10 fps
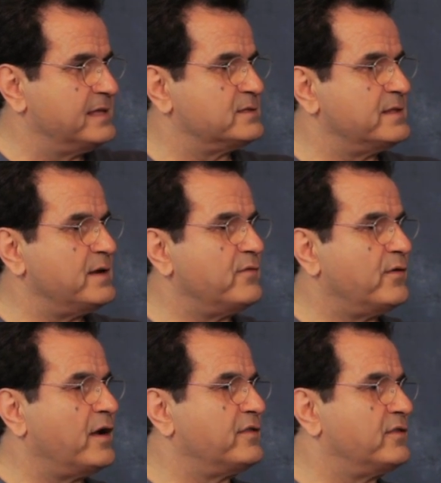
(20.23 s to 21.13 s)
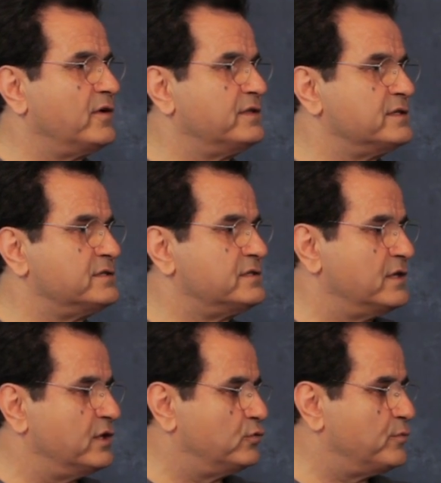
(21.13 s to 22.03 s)
So therefore I thought just
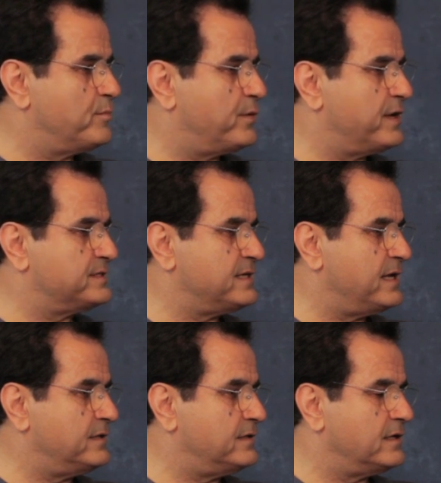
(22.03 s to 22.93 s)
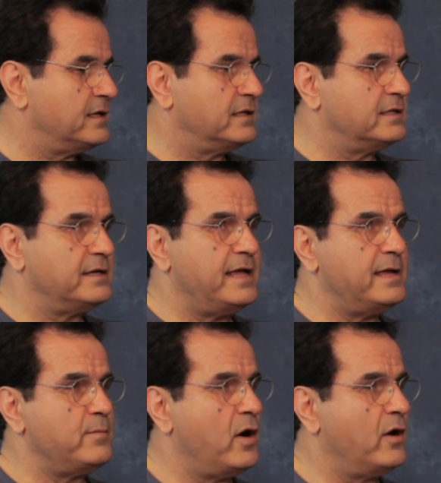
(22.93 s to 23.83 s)
to present the
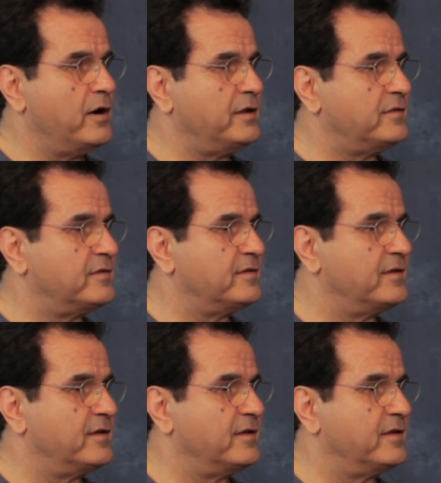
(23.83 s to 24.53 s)
name heart.